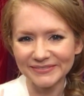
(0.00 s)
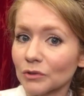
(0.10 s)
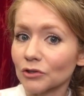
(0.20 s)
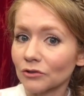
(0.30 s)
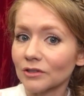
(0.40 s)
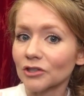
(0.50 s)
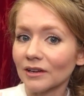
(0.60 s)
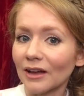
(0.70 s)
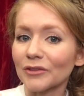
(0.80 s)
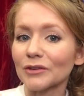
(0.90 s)
Be sure to
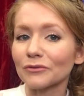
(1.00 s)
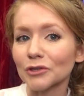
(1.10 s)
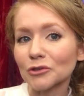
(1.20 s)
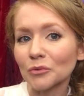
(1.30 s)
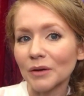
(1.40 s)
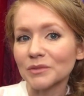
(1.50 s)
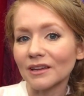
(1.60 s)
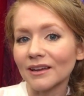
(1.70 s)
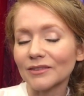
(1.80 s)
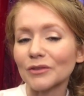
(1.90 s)
check out the official
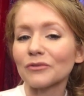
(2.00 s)
website,